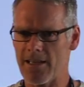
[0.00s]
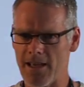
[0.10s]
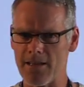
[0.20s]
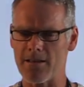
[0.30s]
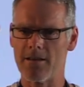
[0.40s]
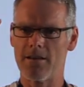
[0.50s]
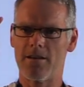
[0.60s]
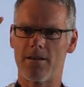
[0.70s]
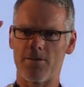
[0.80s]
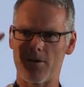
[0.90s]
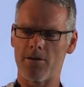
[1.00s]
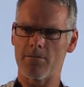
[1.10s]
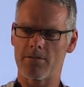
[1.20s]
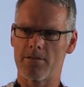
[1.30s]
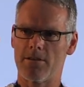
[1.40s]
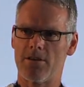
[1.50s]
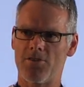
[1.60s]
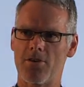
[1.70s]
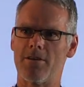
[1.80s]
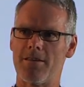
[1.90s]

hey, you know, so